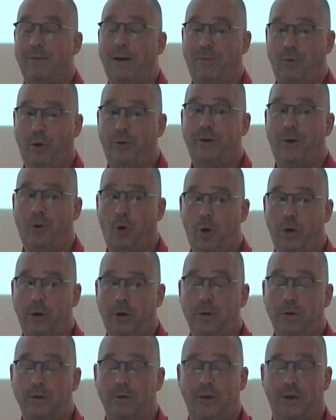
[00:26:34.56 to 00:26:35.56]
not a
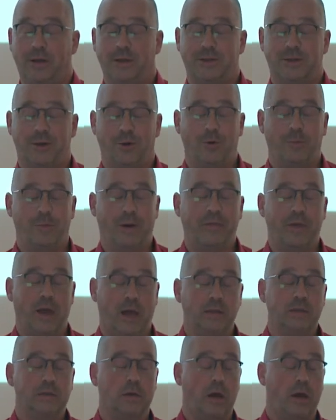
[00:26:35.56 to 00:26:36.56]
lawyer, so but the
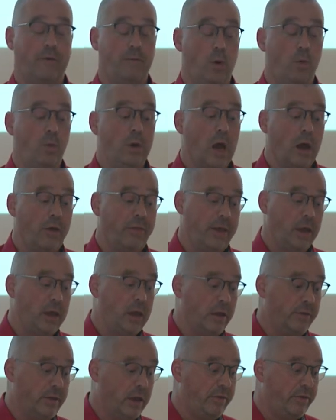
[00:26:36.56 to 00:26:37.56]
answer we are
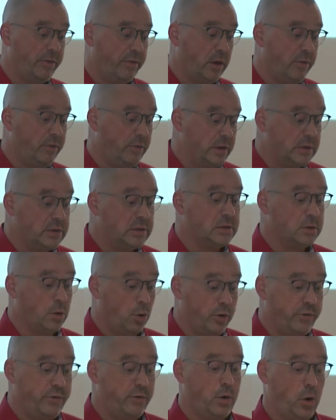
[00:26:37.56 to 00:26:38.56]
thinking that this is
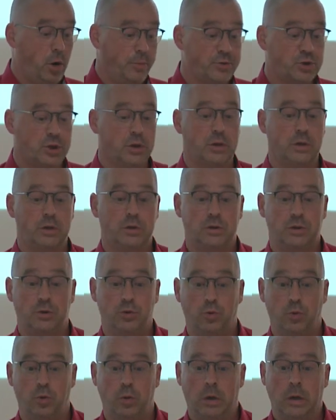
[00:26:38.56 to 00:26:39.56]
also an option
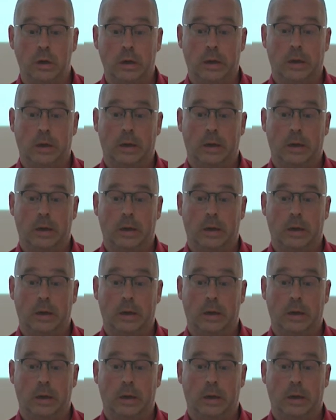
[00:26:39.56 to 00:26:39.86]
to.